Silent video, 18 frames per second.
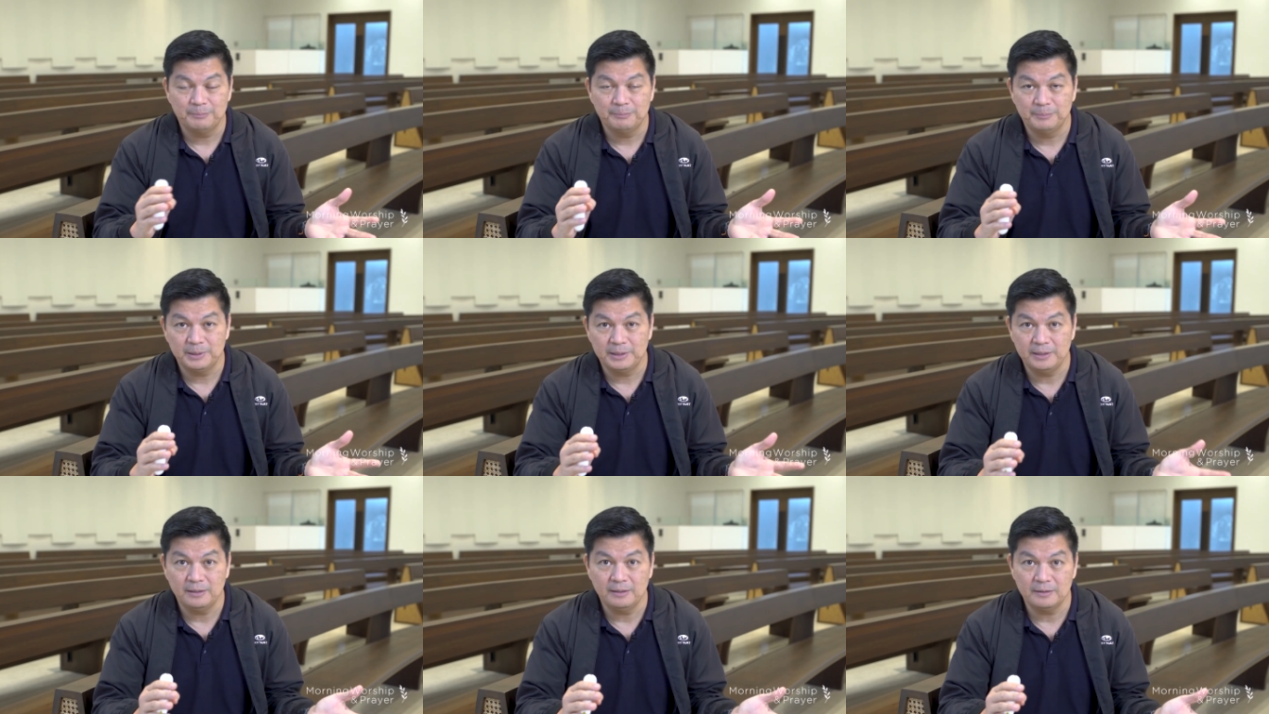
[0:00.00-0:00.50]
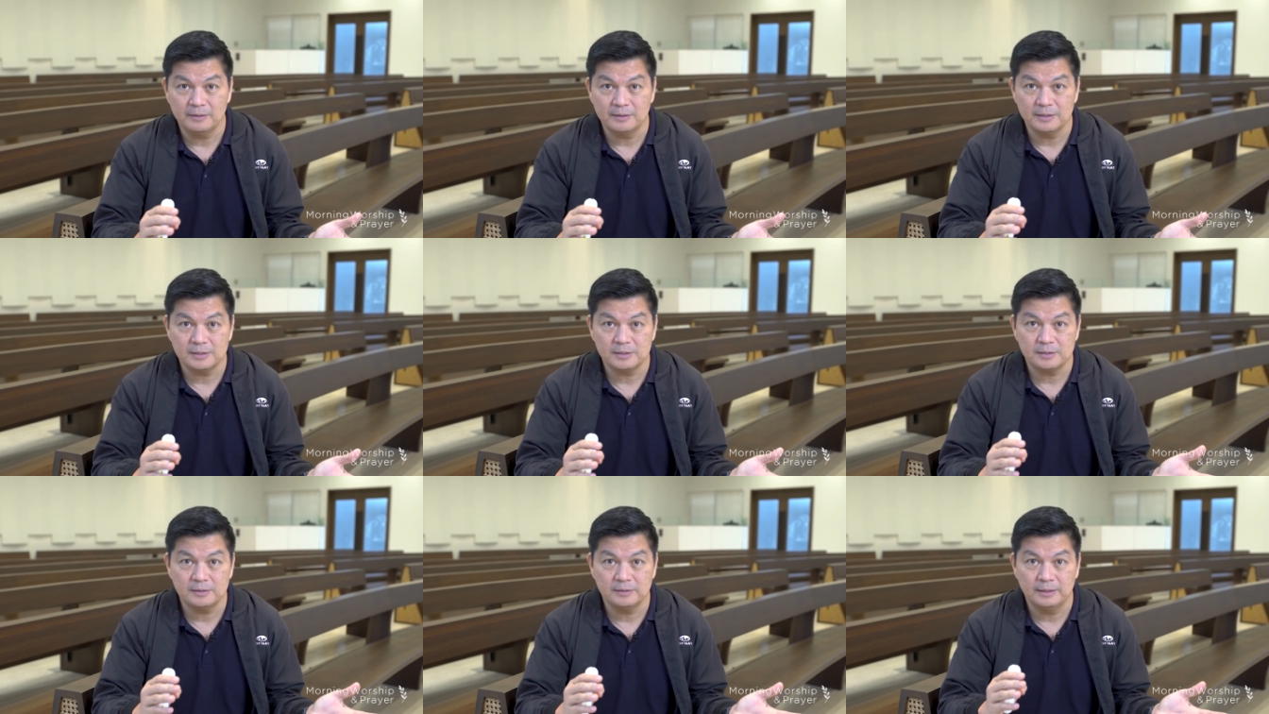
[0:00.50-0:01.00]
but the
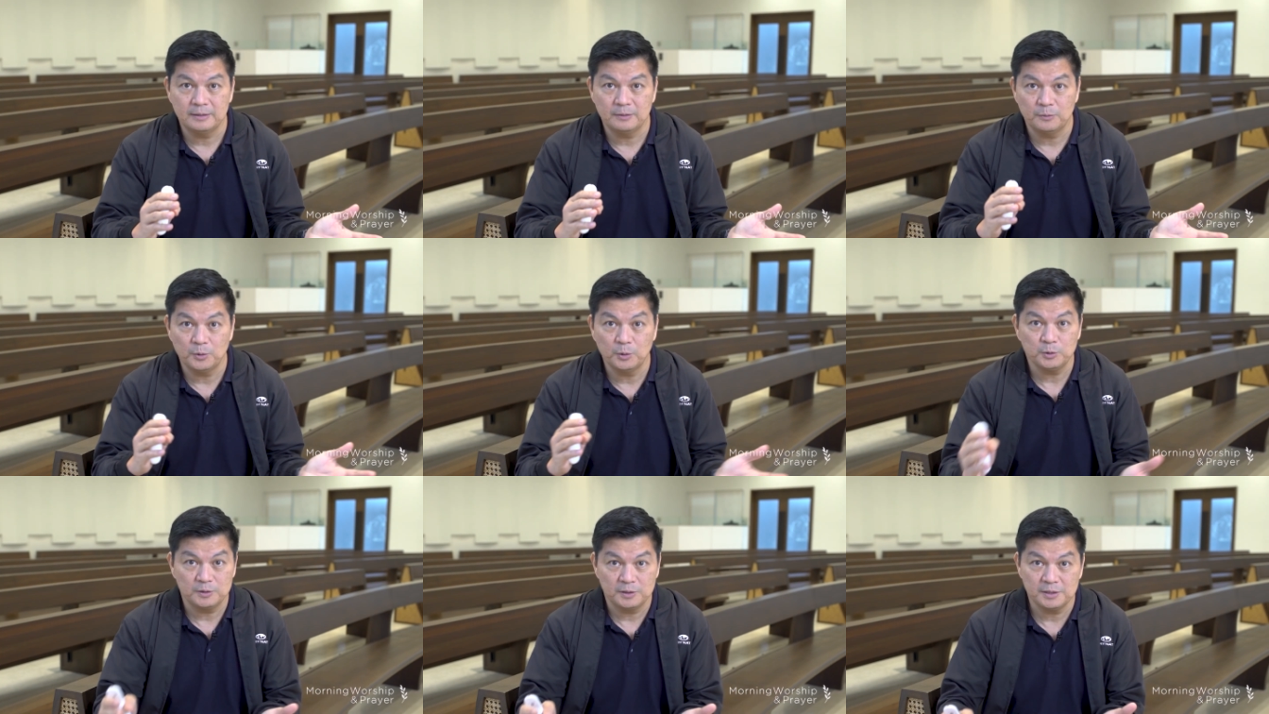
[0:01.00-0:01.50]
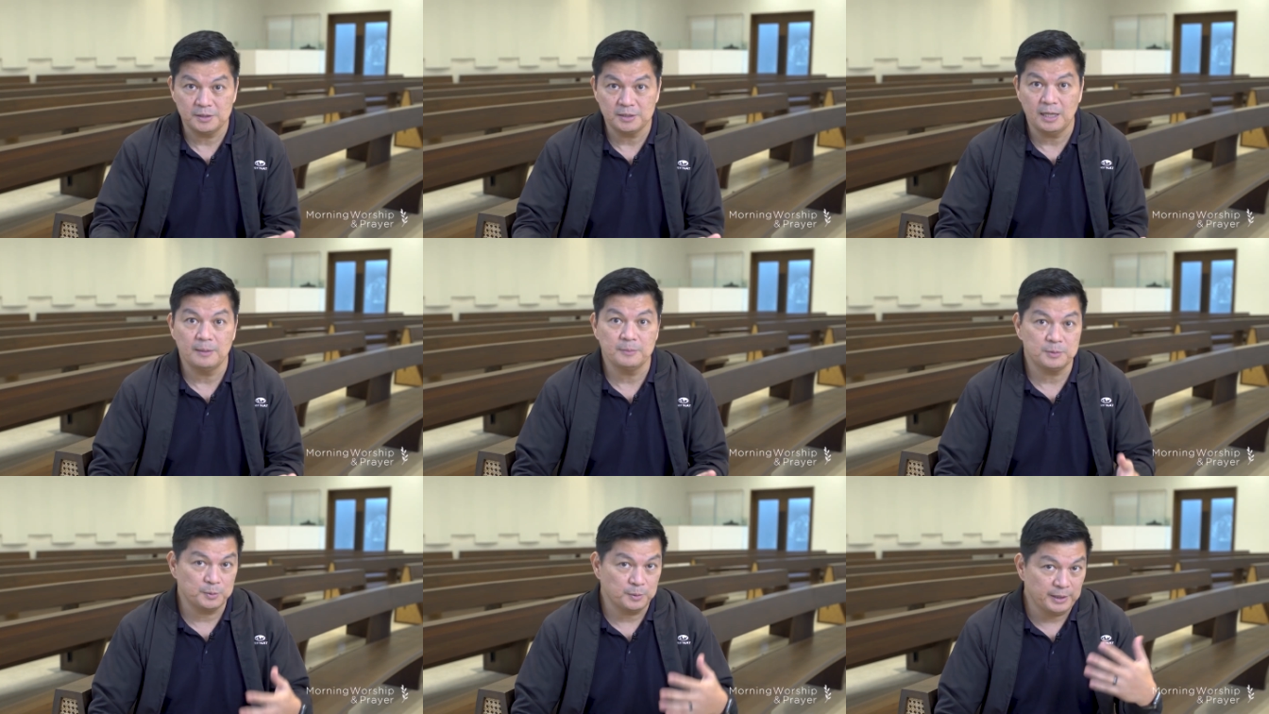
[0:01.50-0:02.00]
others that wrote the
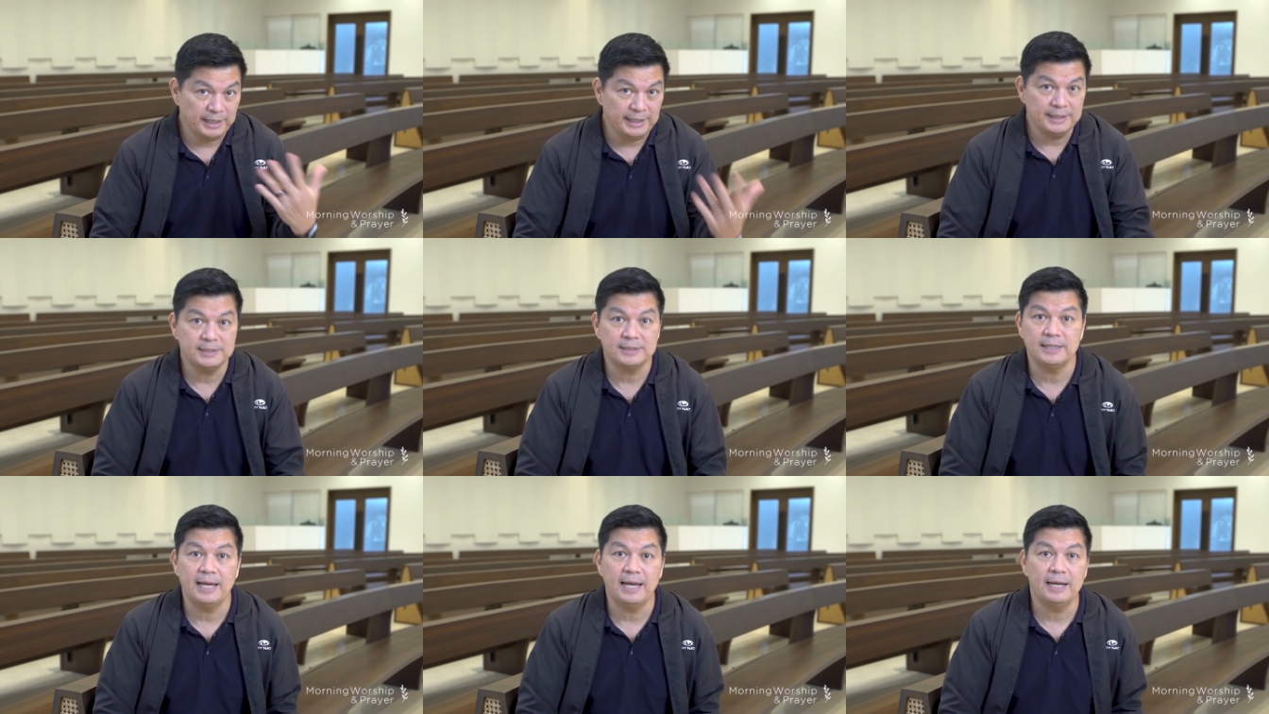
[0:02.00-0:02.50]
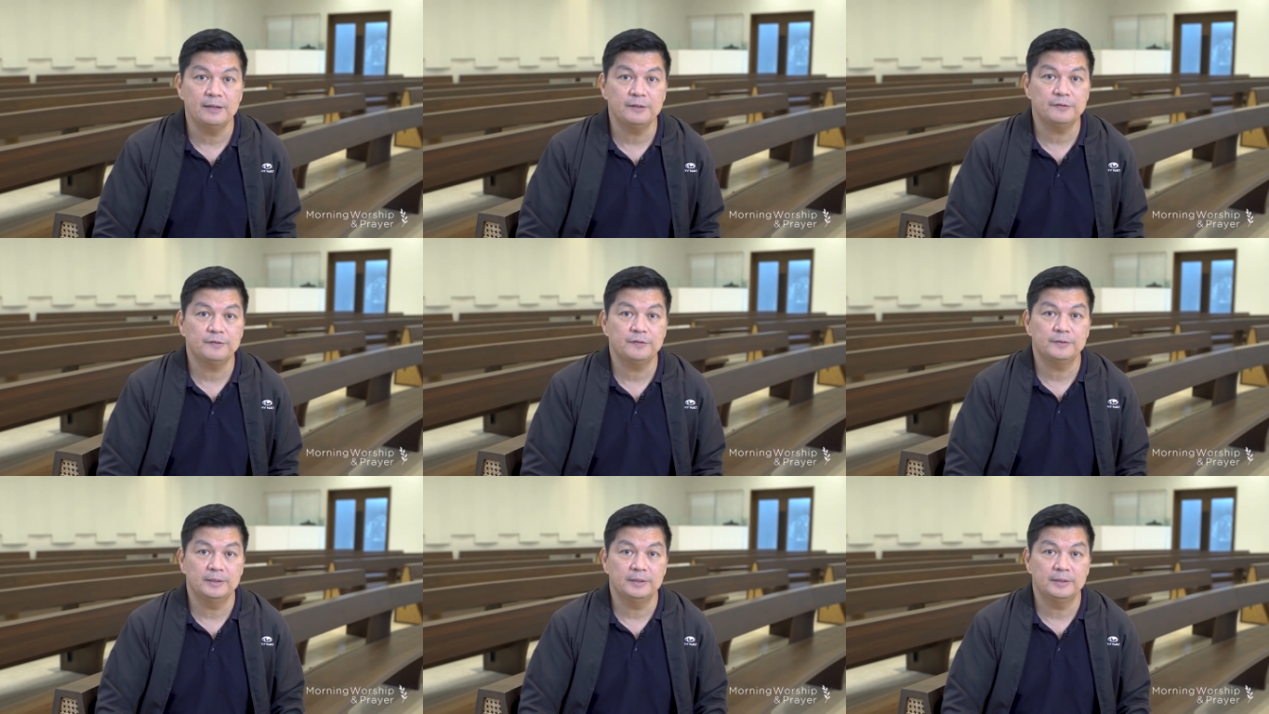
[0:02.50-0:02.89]
Psalms were Asaph,